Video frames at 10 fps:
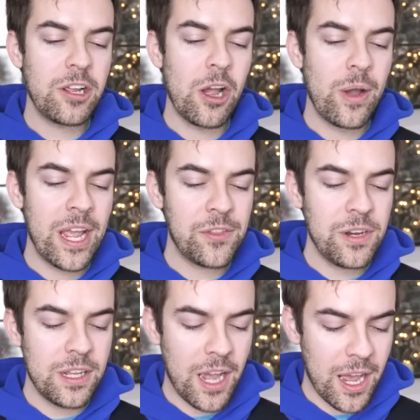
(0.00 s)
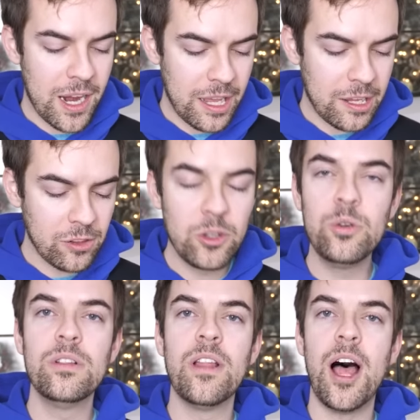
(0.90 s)
you go, Anthony got a
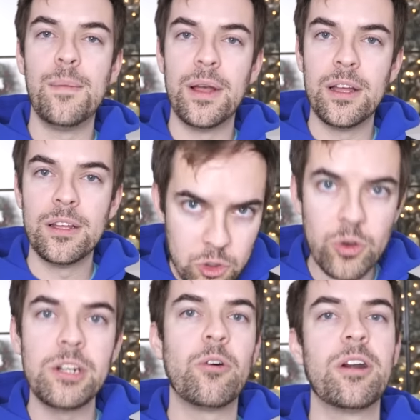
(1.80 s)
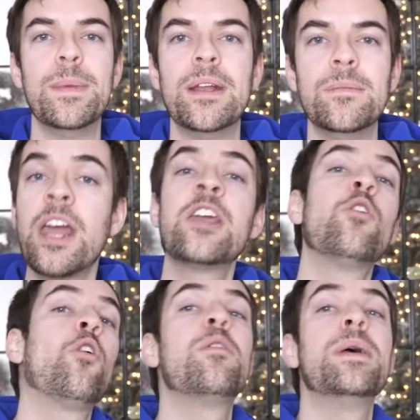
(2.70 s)
loot llama tree ornament. Getting
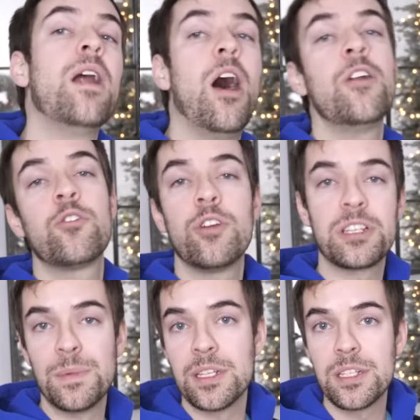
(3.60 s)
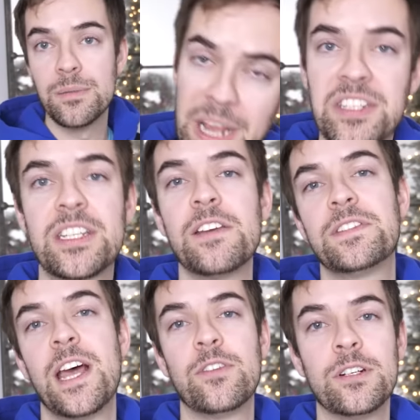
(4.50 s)
an ornament on Christmas, best
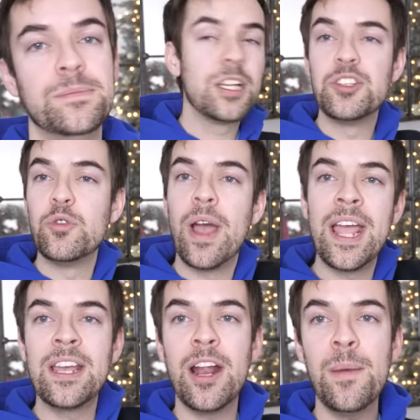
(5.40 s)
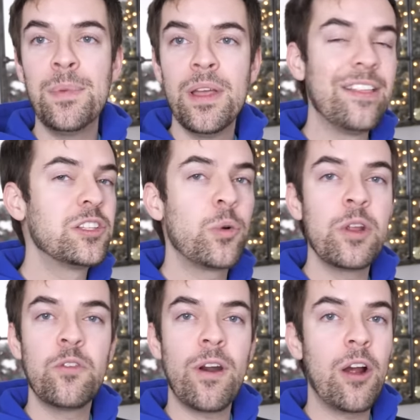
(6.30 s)
gift ever. Cause you hang it up and then
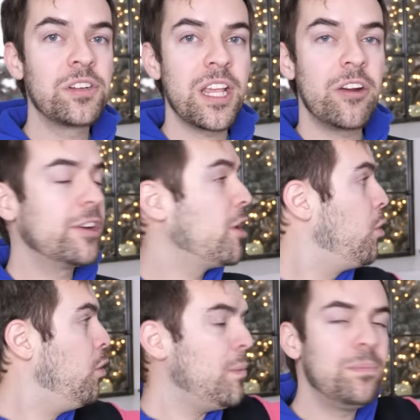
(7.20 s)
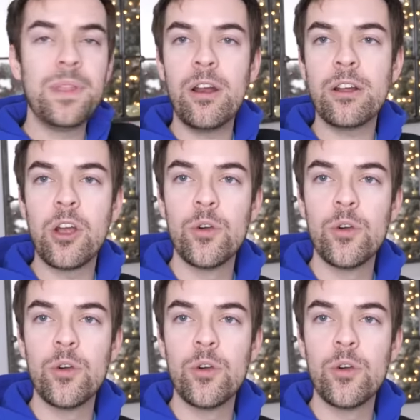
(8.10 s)
twenty-four hours later you go, whoop, there it